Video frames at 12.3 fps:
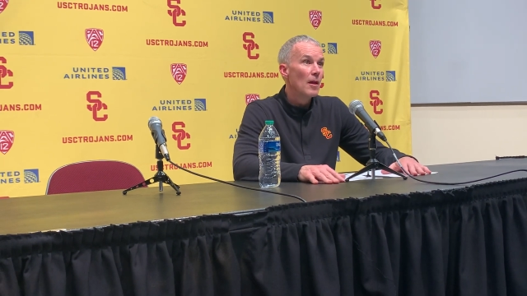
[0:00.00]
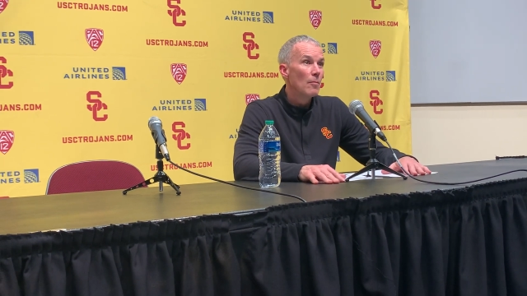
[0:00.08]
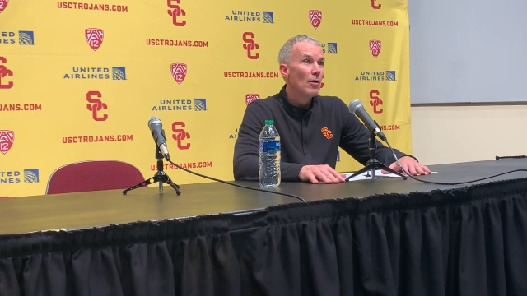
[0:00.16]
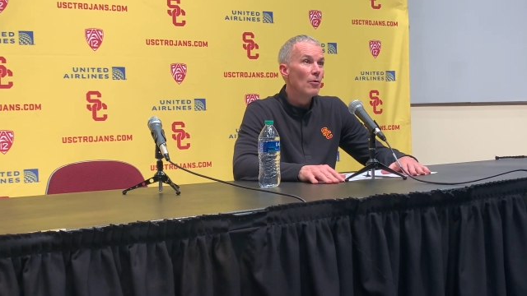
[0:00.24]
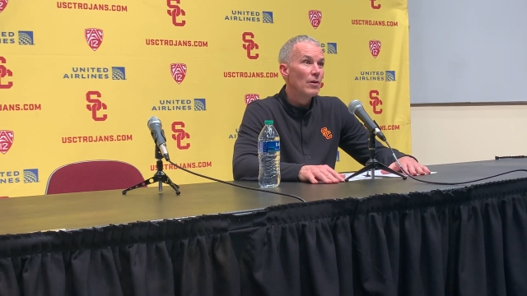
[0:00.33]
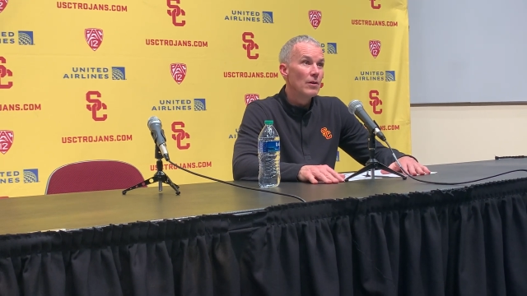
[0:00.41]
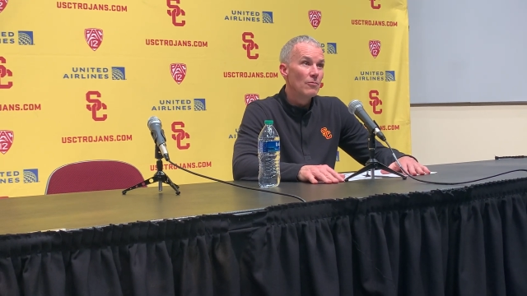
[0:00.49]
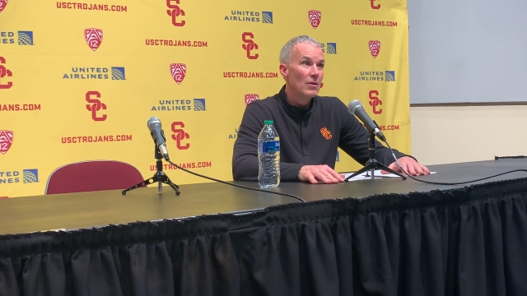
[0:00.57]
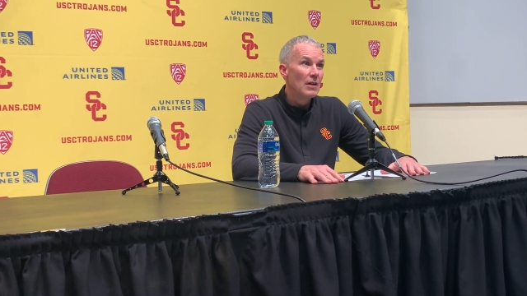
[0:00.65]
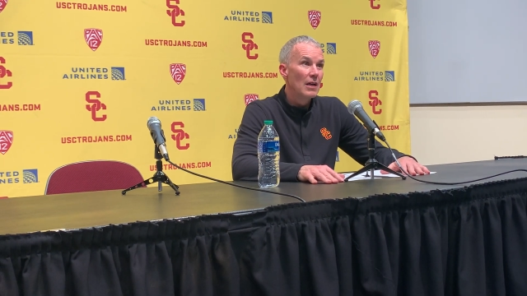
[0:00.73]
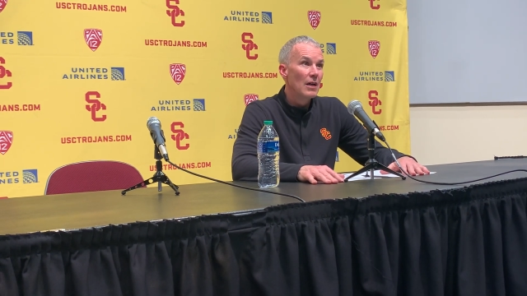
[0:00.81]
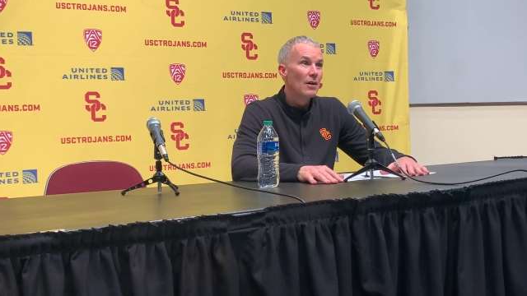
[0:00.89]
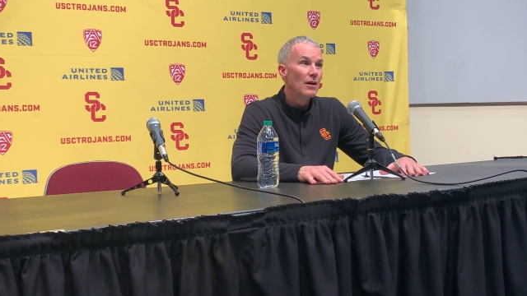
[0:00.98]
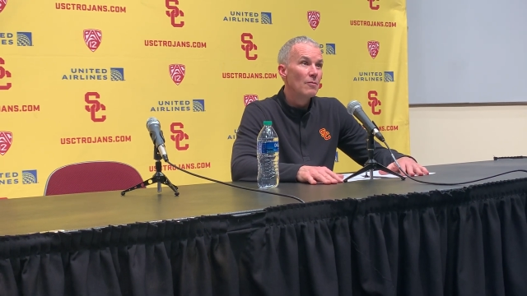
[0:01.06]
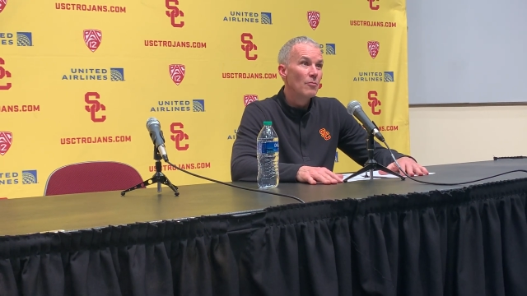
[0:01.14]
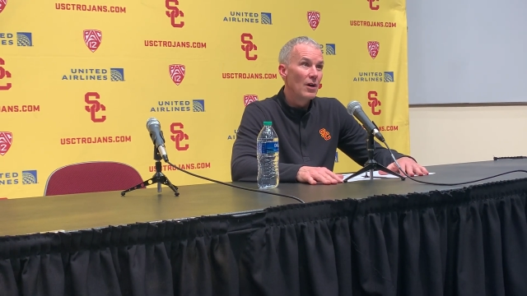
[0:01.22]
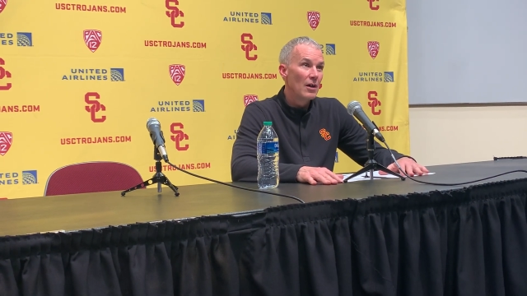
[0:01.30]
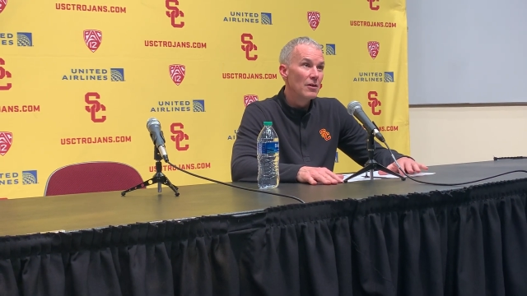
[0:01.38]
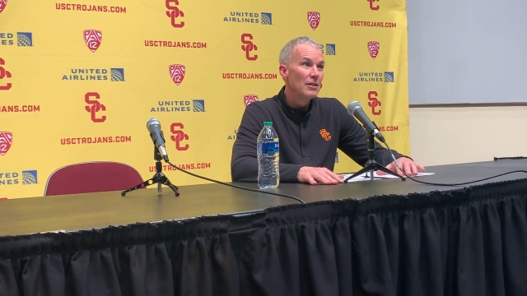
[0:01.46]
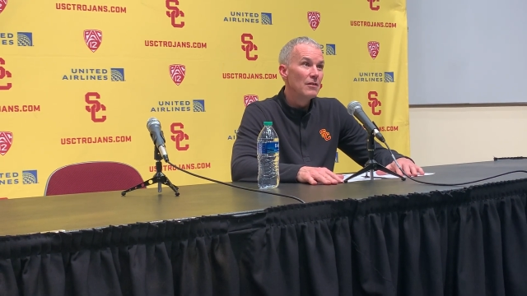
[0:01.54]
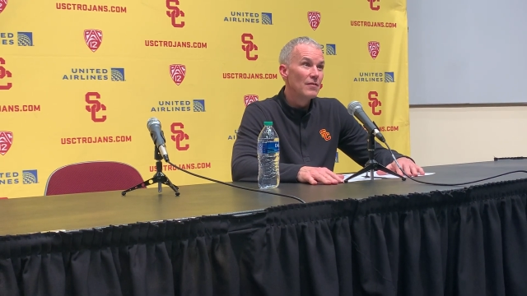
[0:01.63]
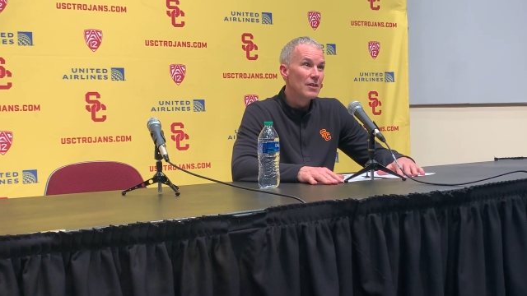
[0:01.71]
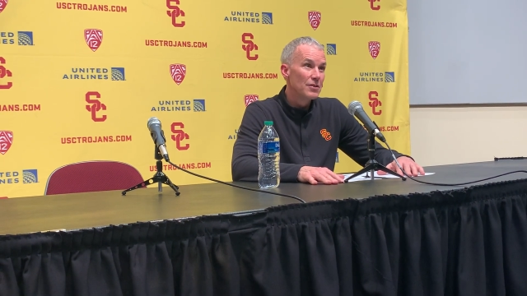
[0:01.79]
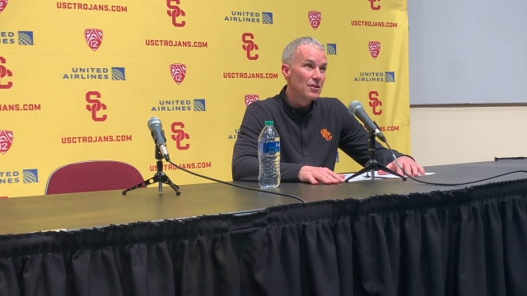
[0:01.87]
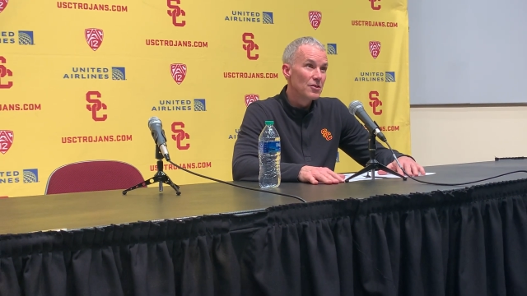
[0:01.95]
But we brought our
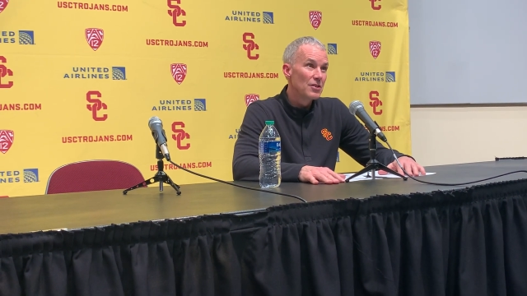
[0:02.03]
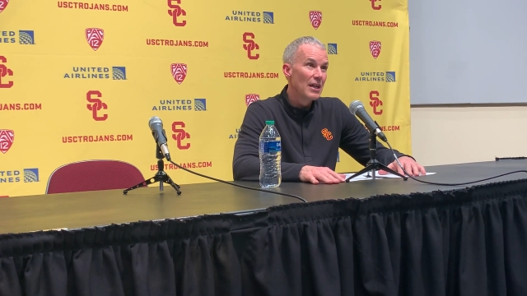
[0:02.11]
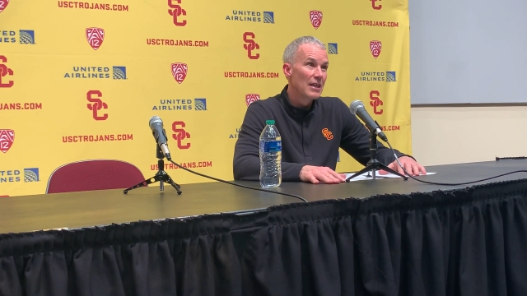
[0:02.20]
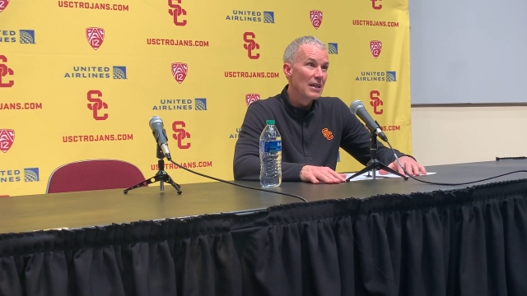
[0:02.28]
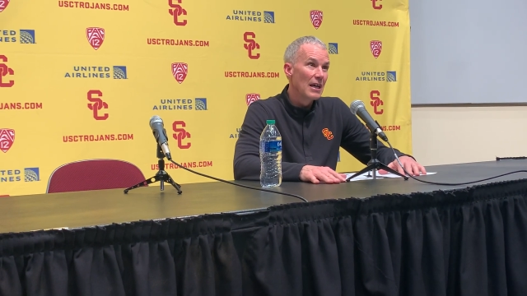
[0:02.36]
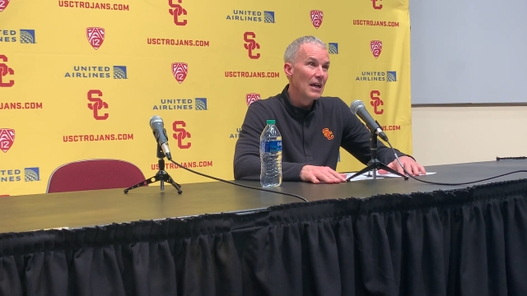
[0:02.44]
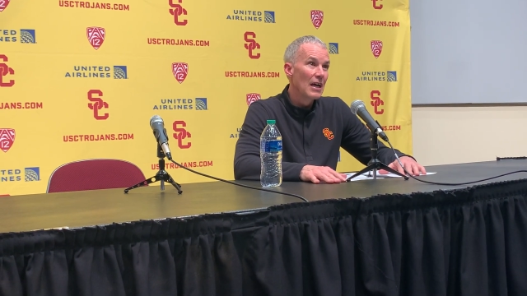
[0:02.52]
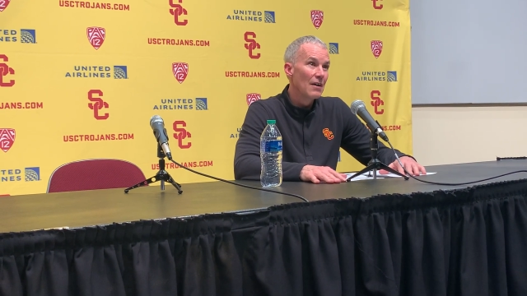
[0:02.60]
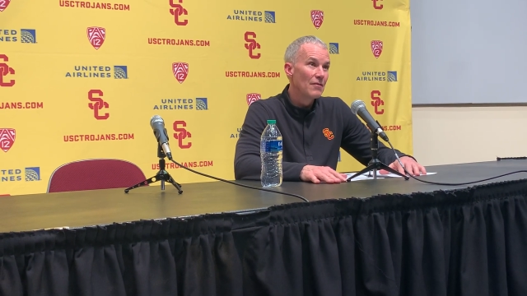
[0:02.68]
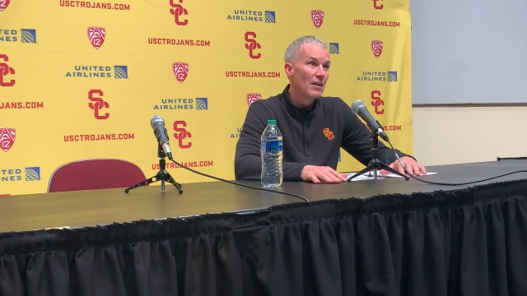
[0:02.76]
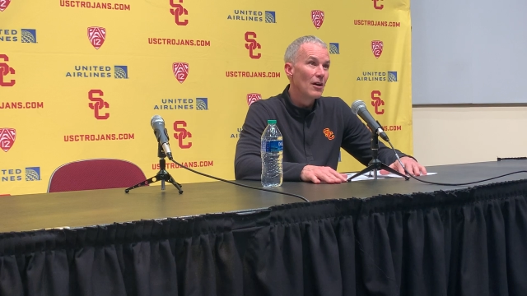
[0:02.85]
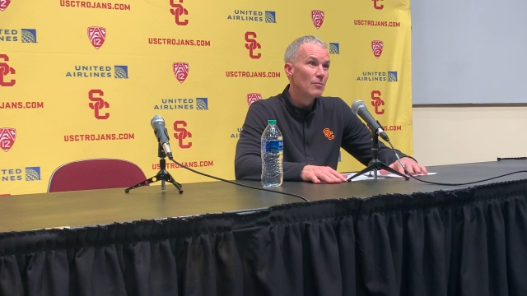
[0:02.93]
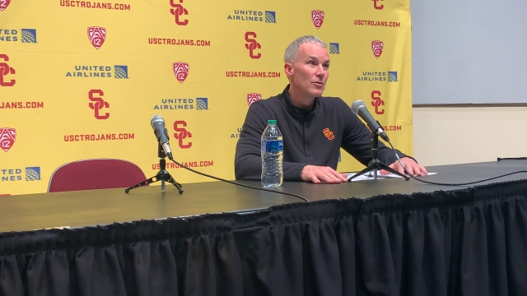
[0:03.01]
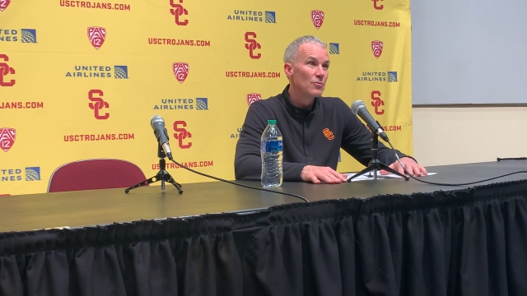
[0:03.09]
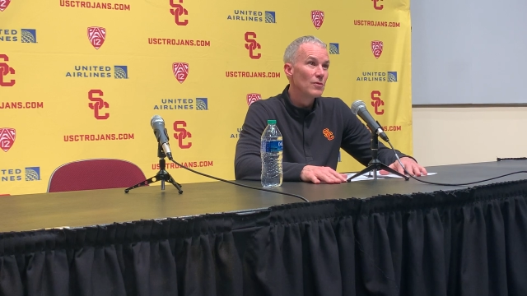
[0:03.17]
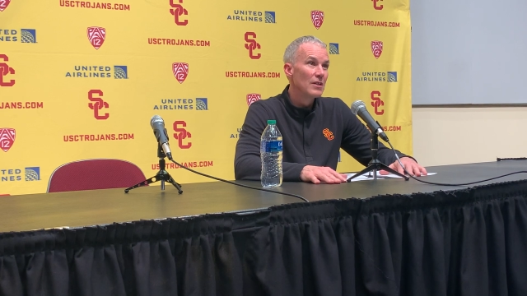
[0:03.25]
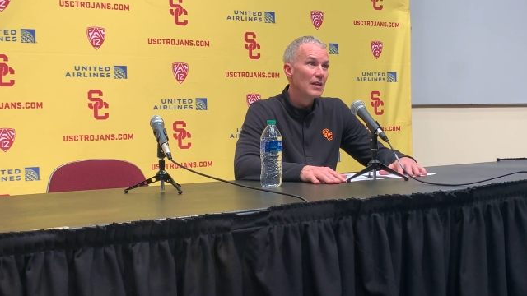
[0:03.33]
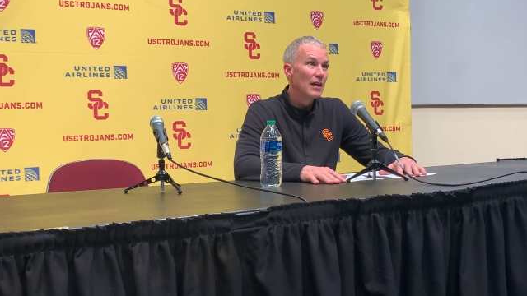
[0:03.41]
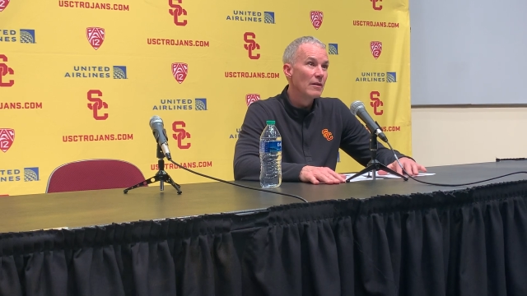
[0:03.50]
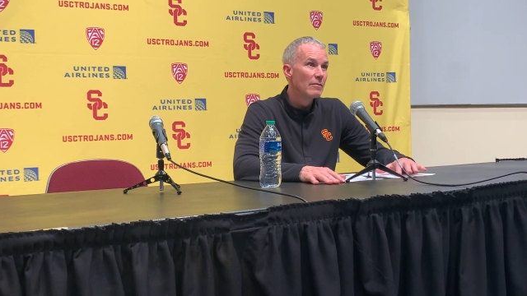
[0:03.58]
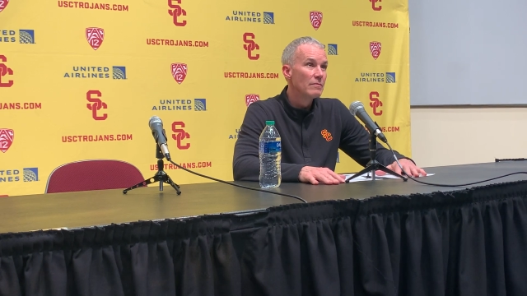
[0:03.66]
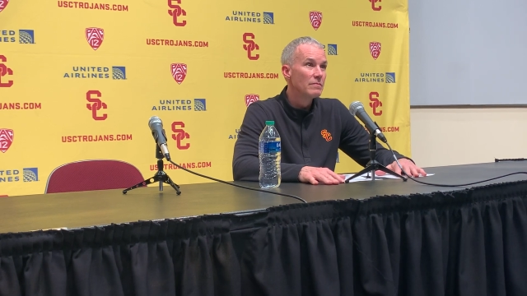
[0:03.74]
defense in the second half to help us win the game.